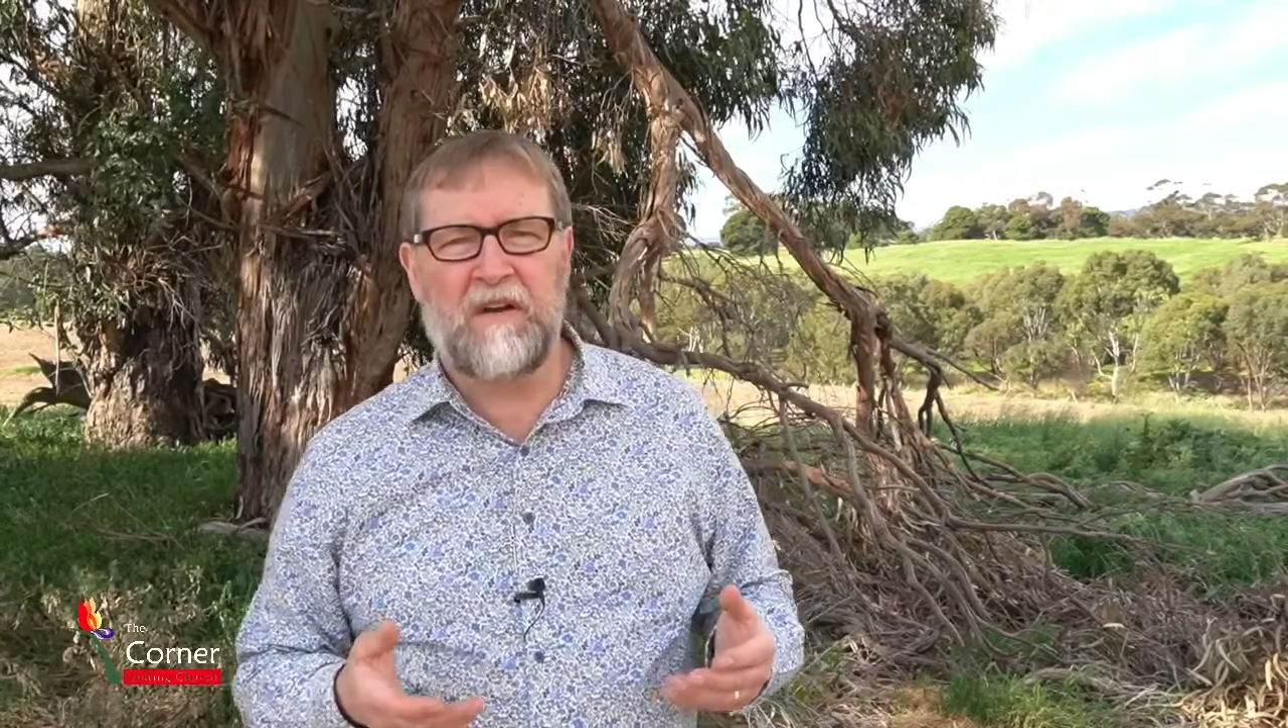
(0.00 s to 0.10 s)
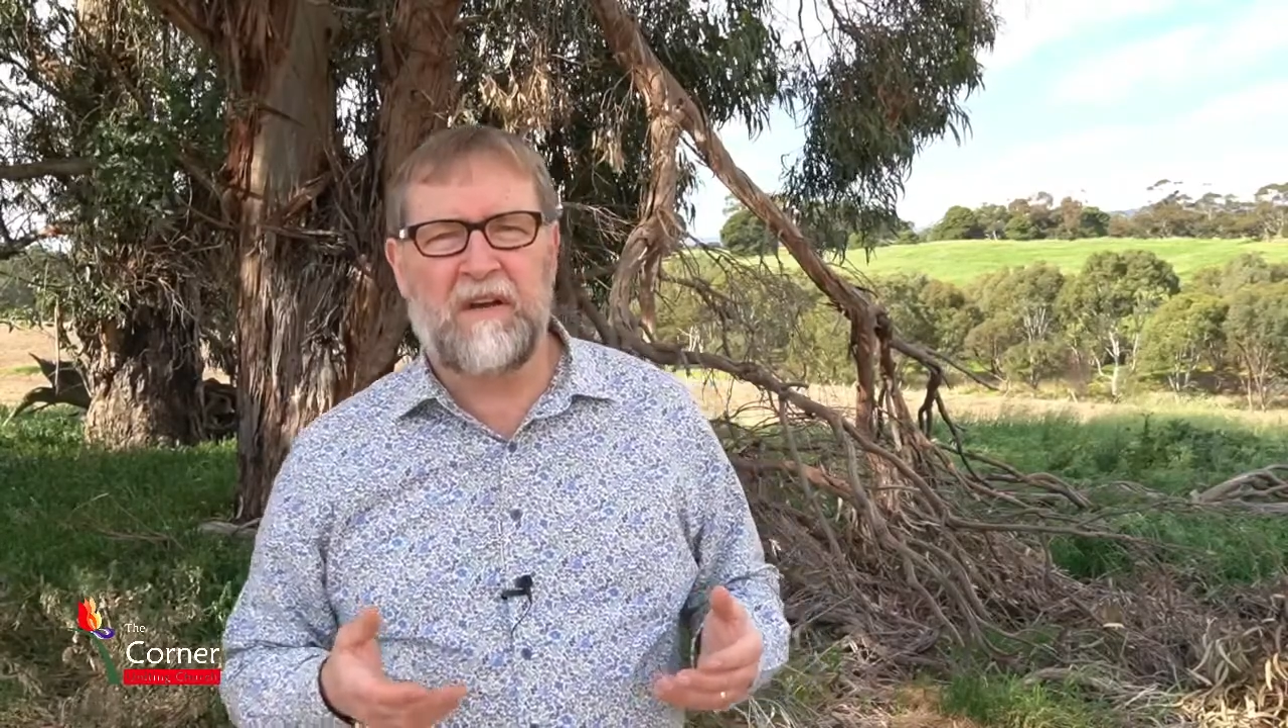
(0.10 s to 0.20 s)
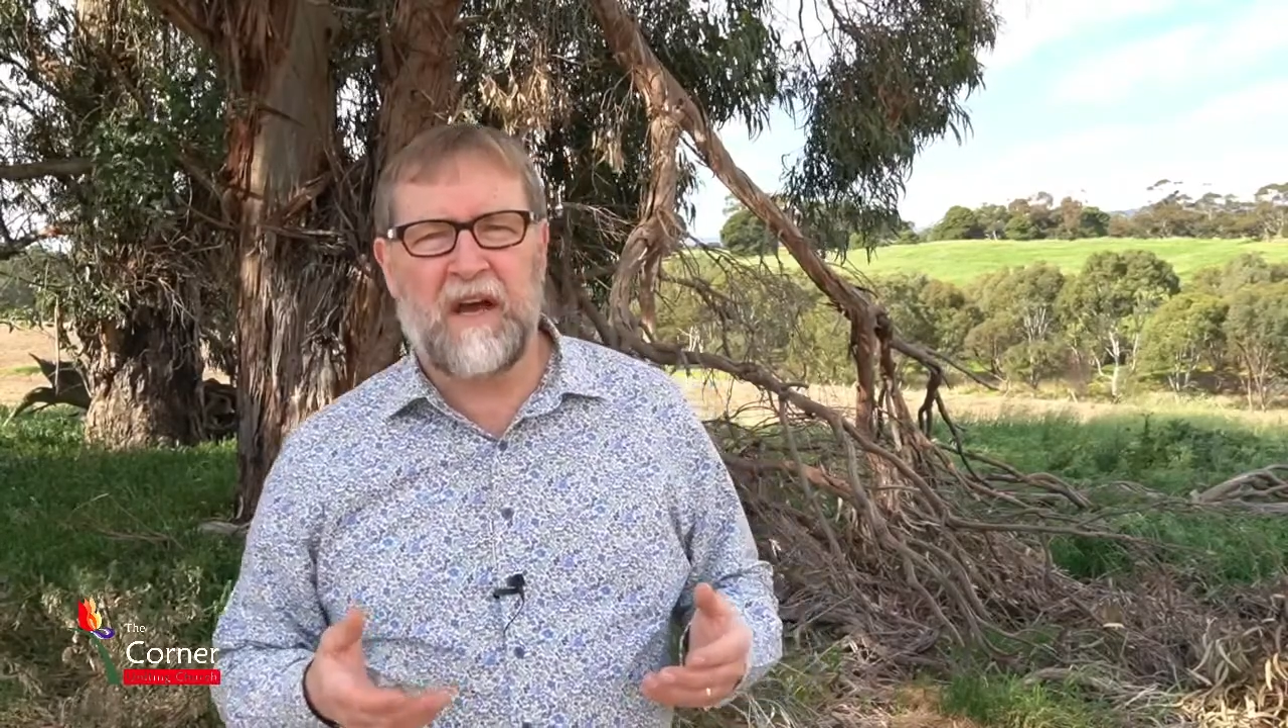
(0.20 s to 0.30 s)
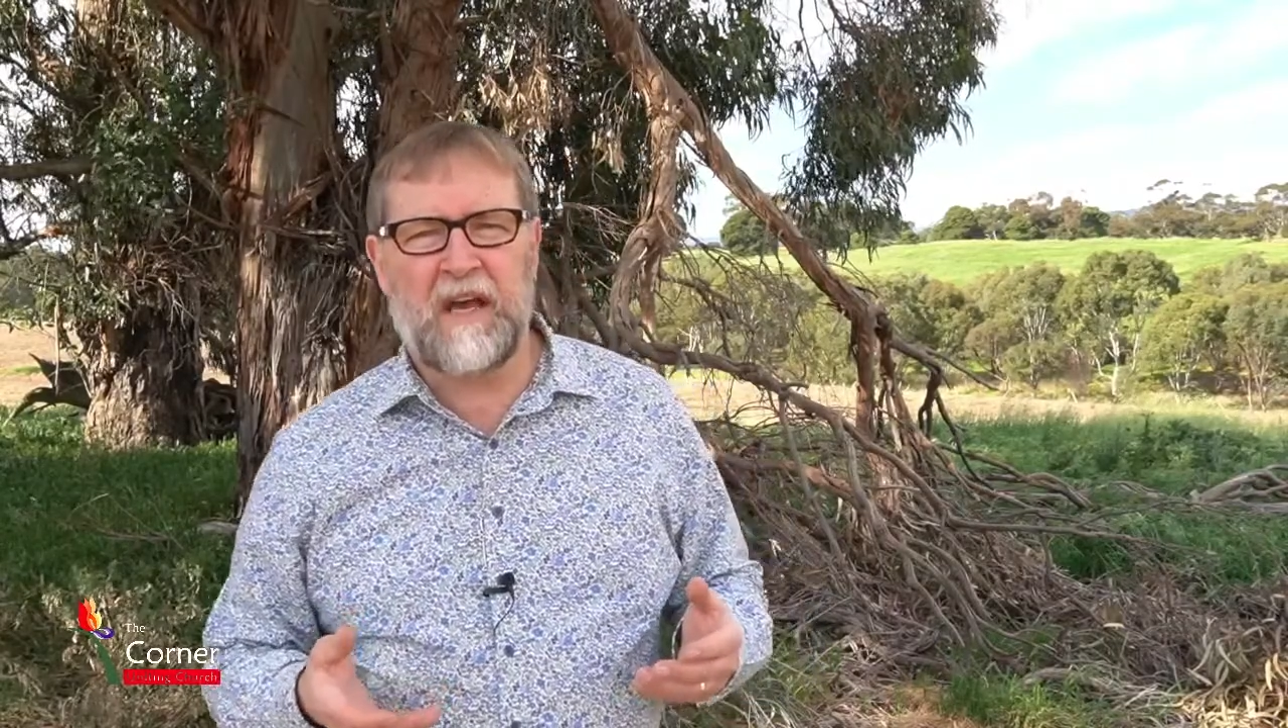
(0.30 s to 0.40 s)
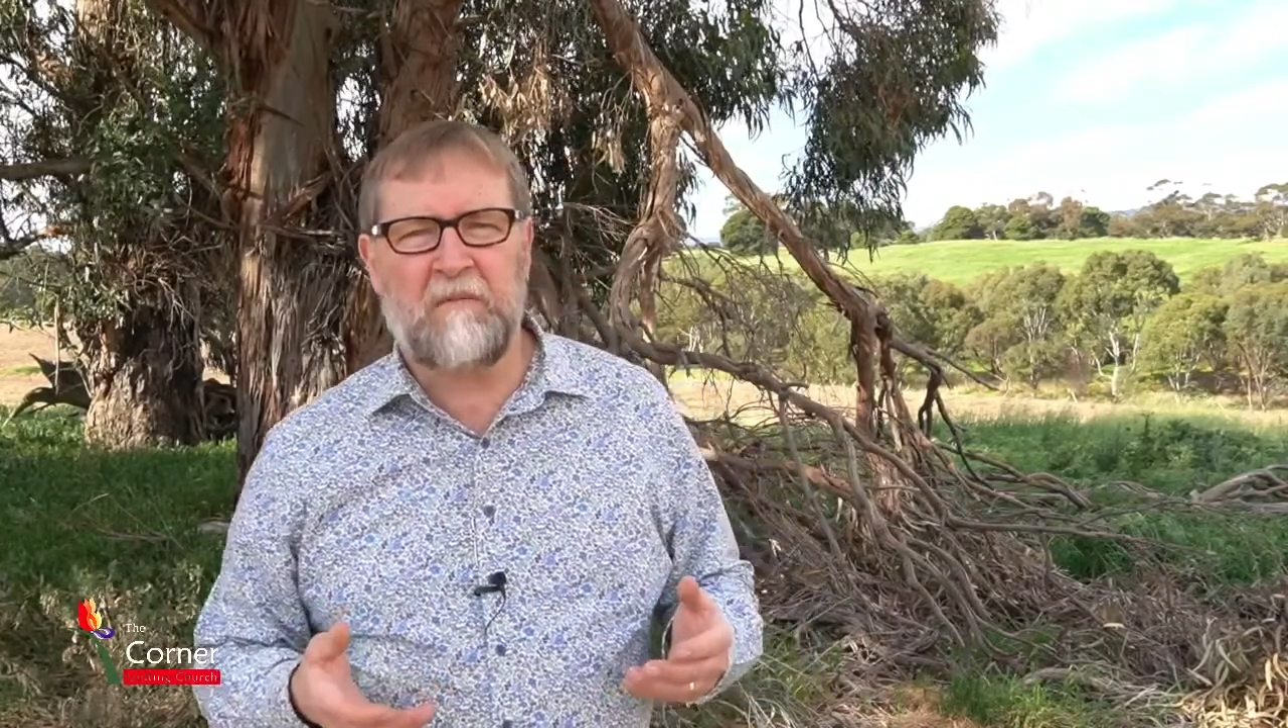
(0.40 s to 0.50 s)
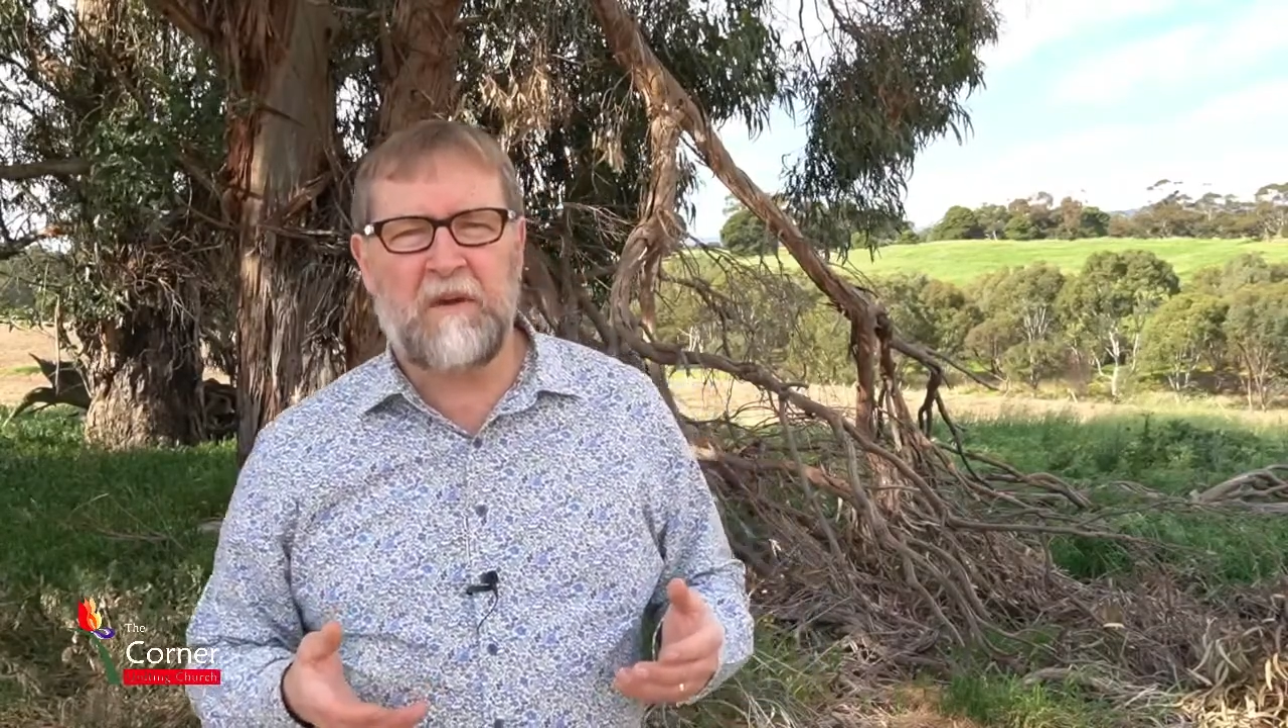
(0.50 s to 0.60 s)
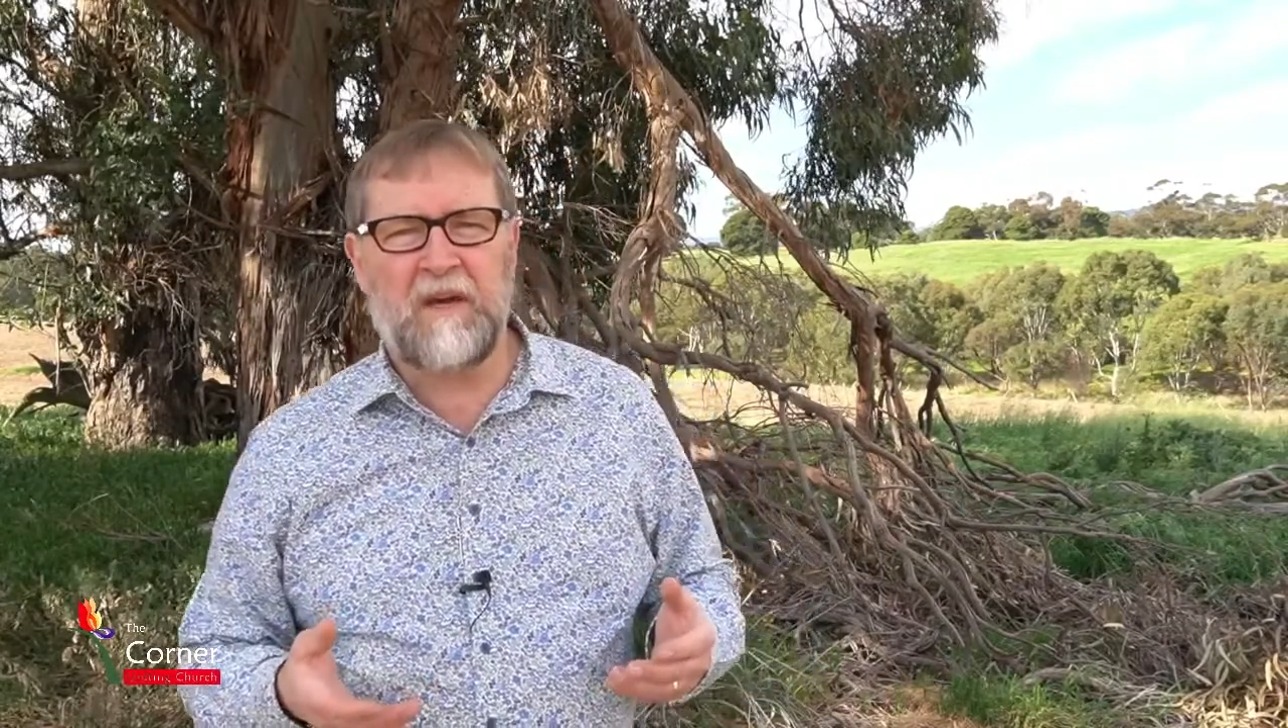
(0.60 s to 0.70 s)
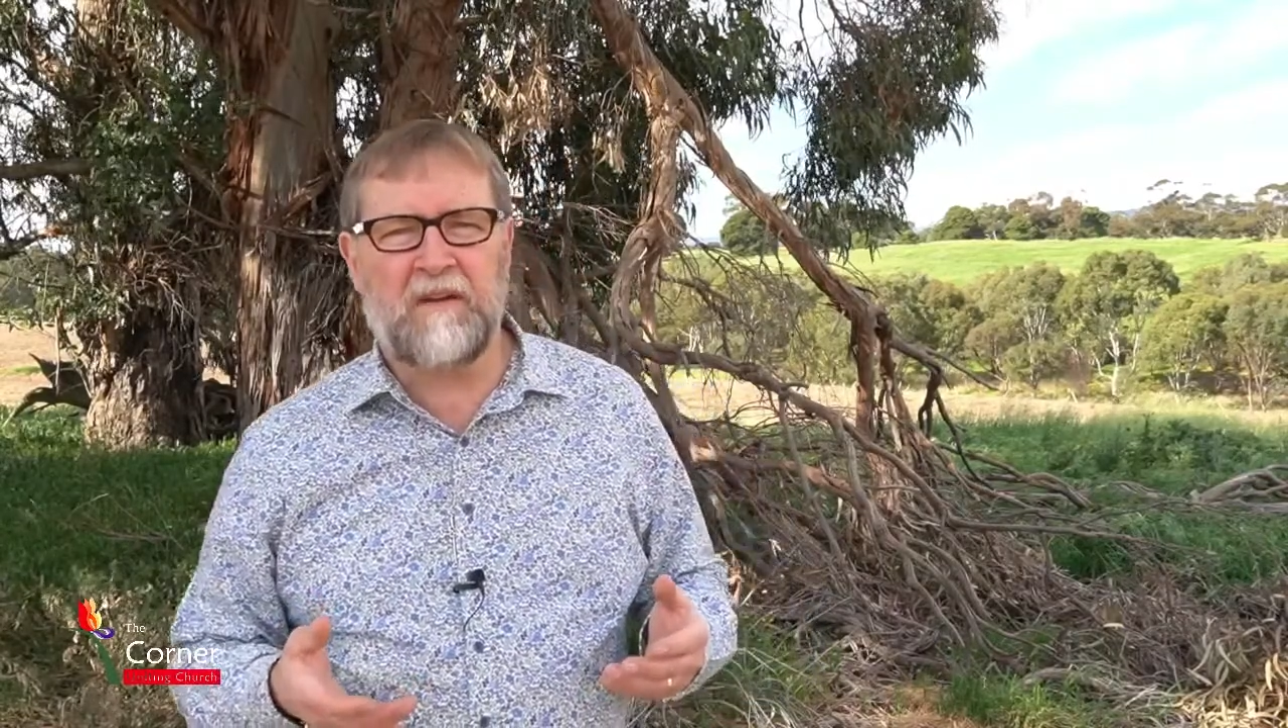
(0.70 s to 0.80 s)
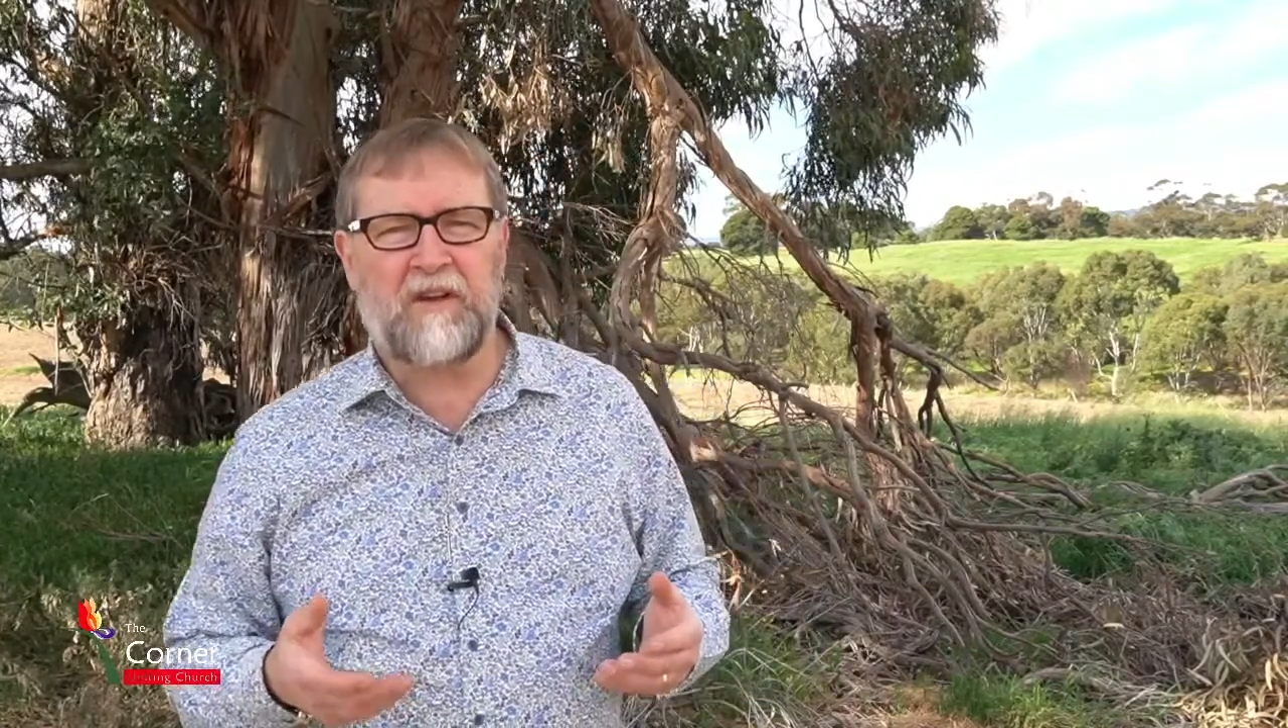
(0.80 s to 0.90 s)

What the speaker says: naming